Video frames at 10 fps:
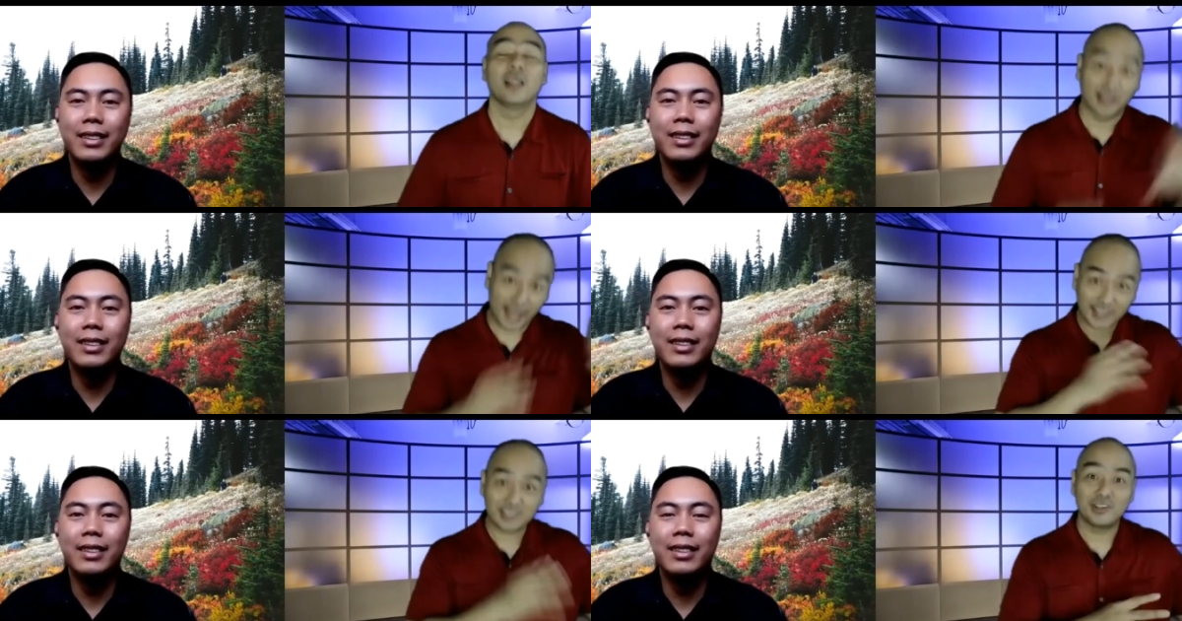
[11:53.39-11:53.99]

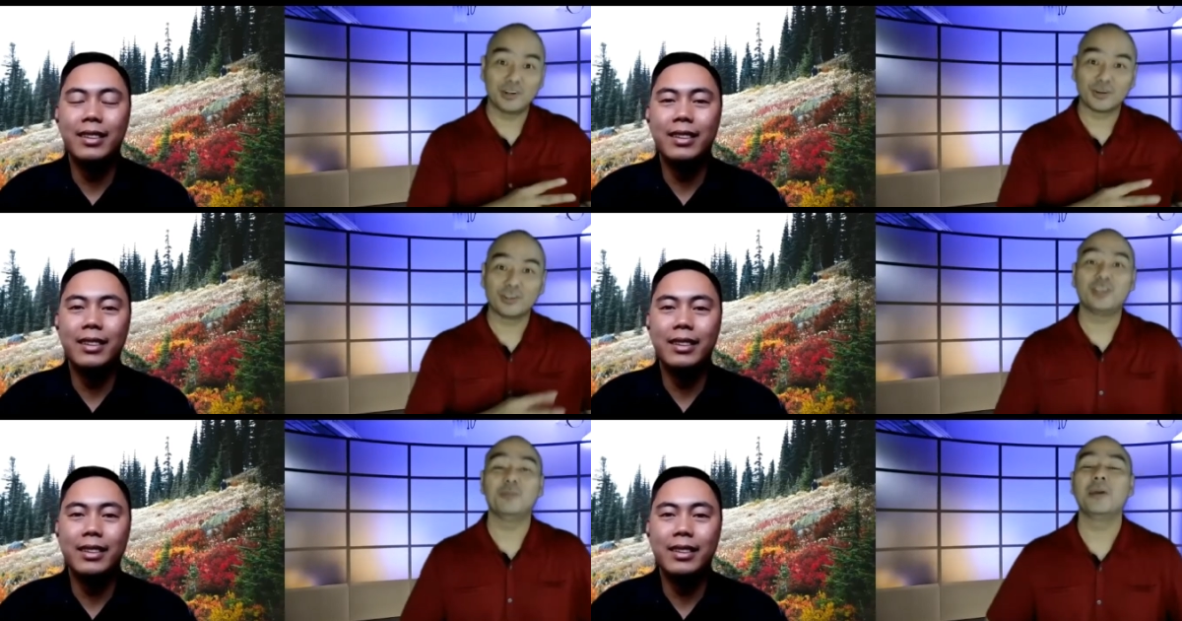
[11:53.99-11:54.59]
Speaker 1: Last year,
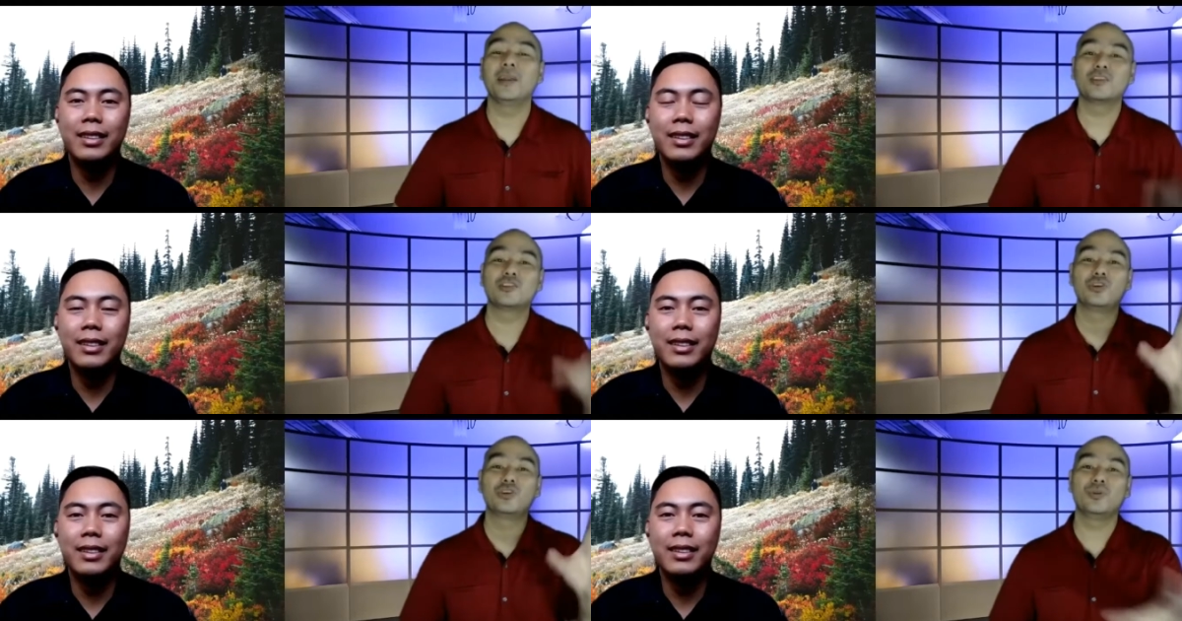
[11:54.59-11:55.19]
he made it
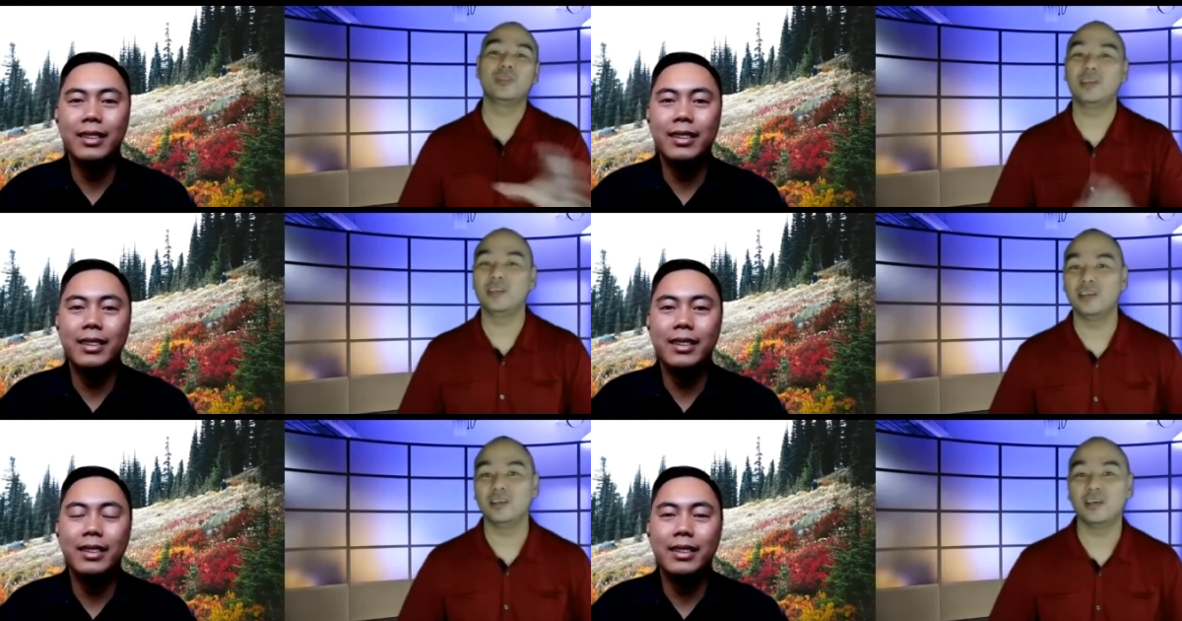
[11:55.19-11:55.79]
to
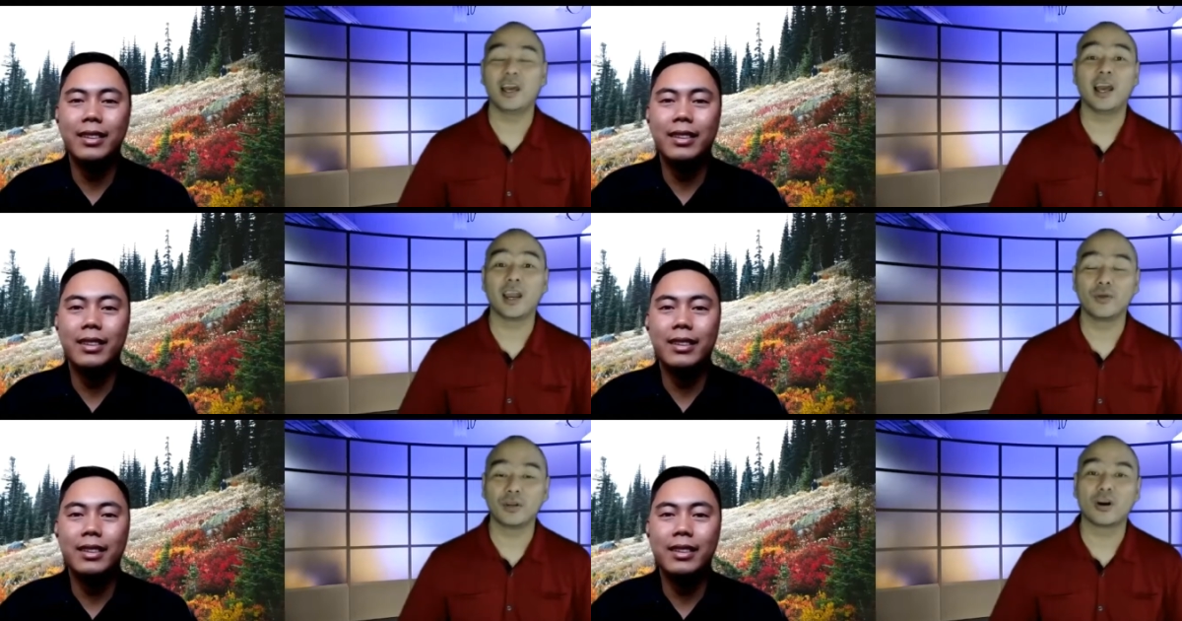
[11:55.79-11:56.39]
the
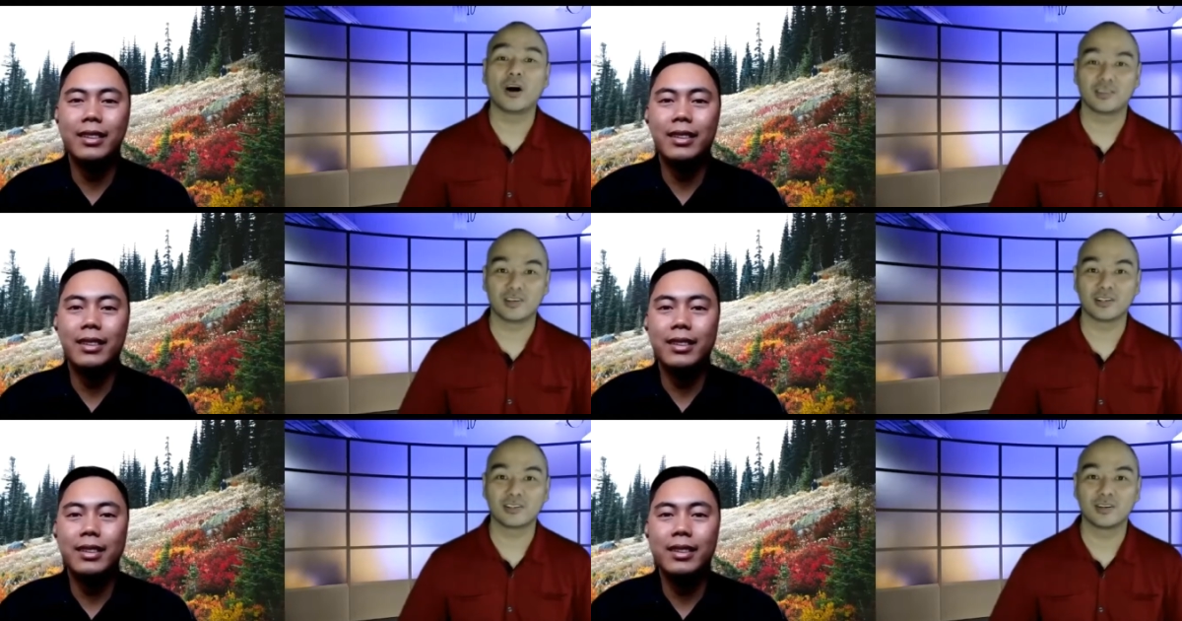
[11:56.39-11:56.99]
area
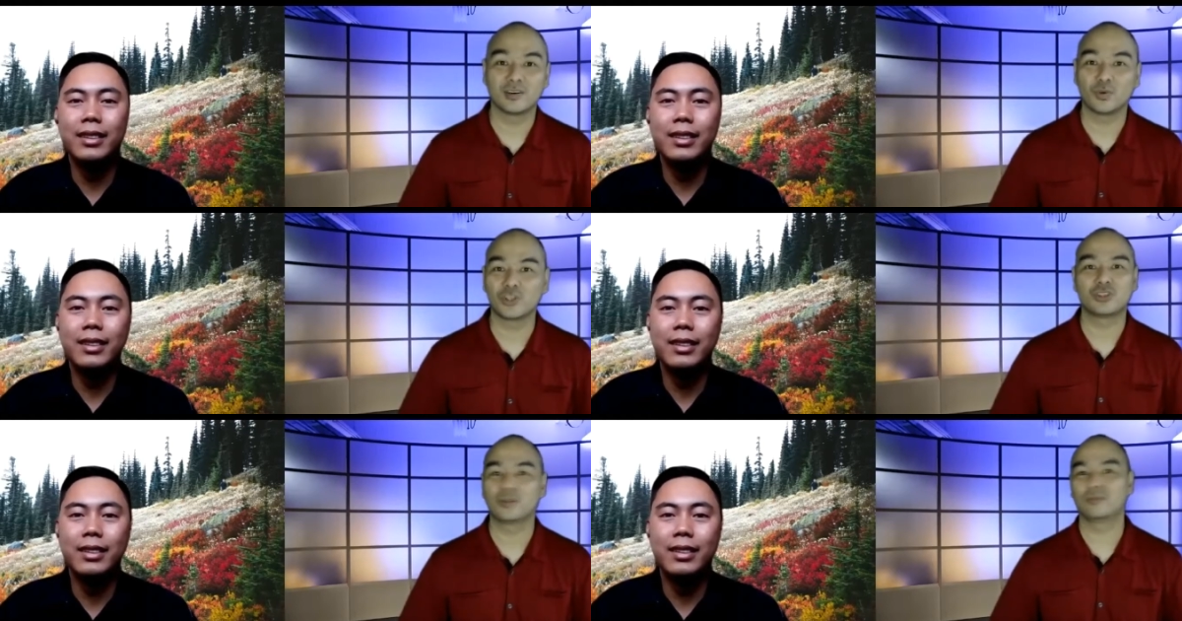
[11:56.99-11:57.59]
contest,
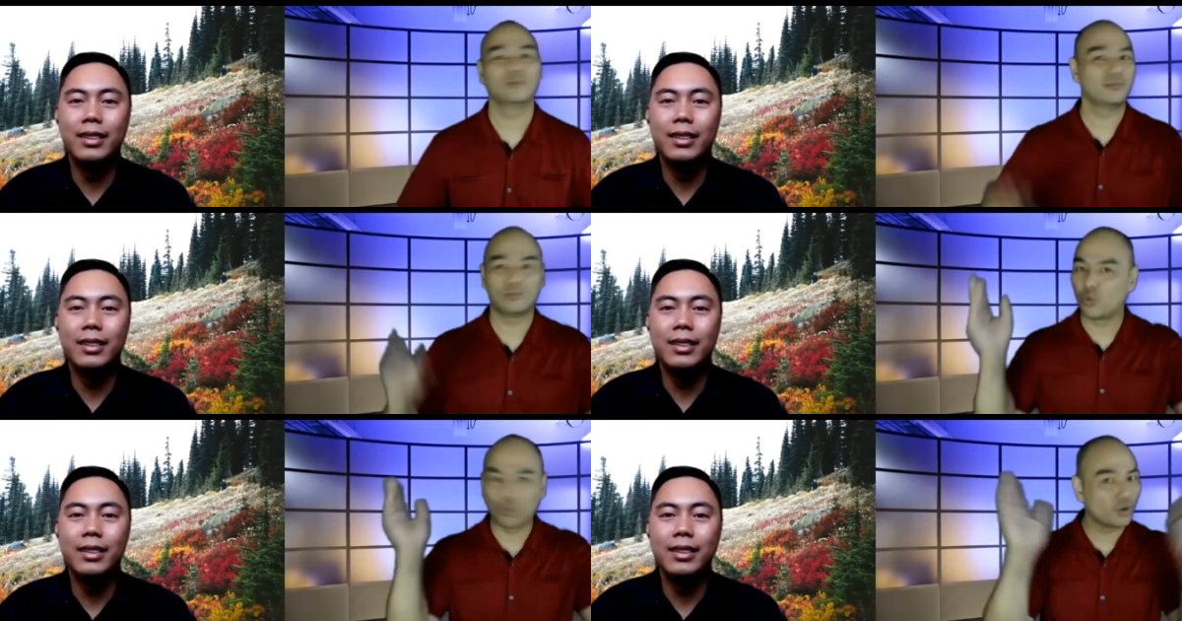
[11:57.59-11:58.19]
which
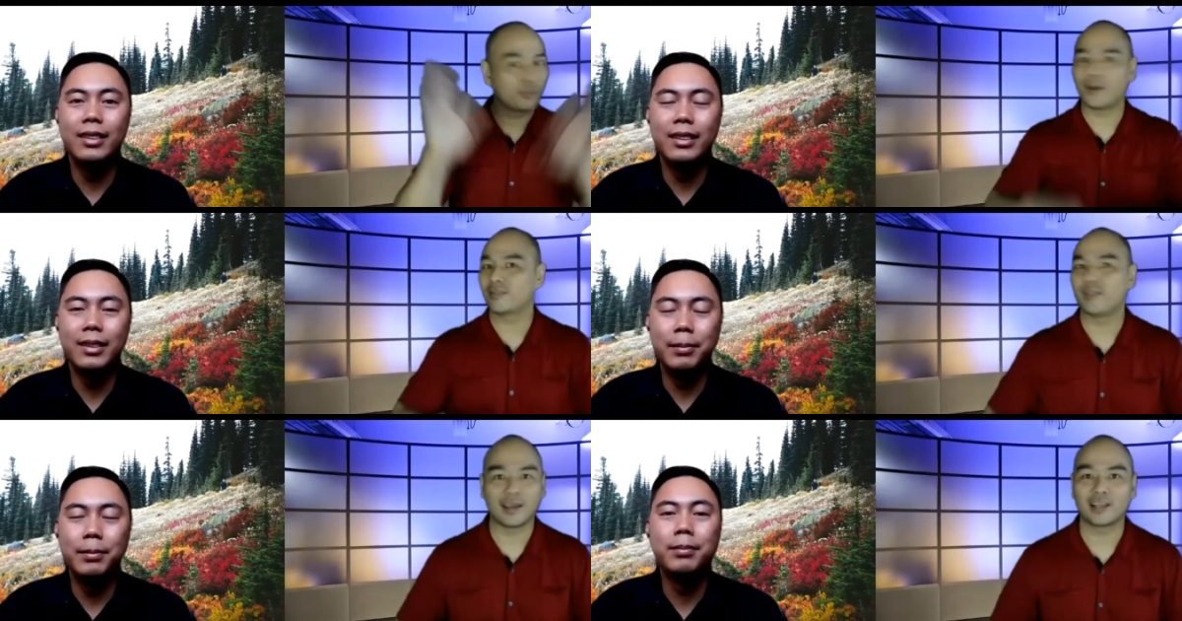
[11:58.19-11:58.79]
don't worry about
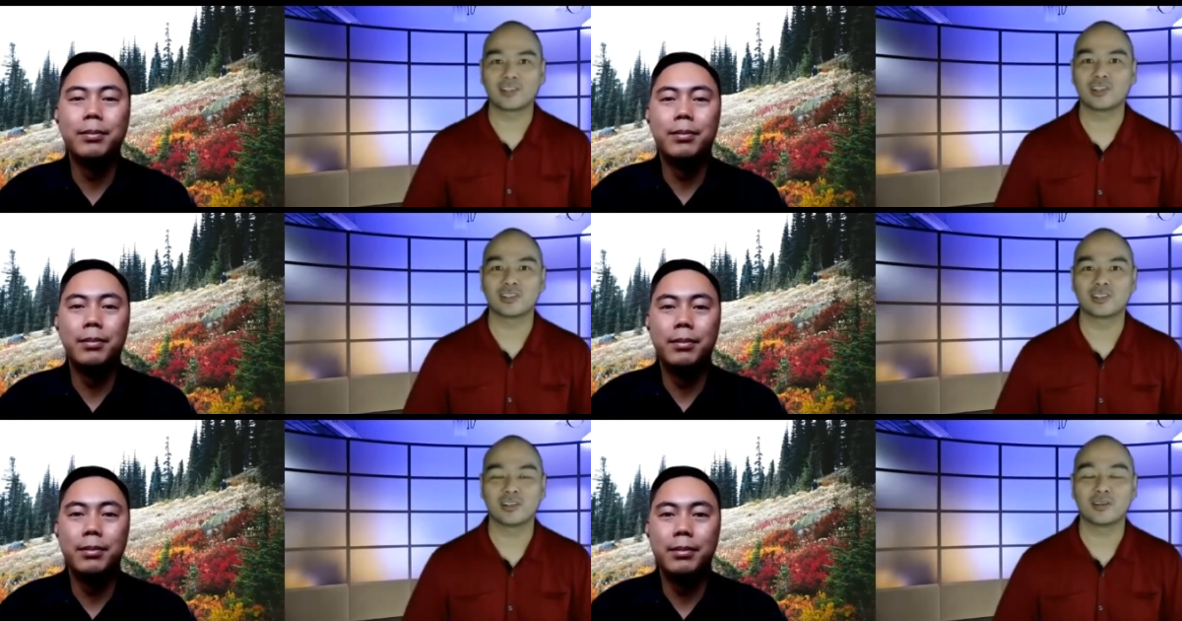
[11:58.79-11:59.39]
that. That's just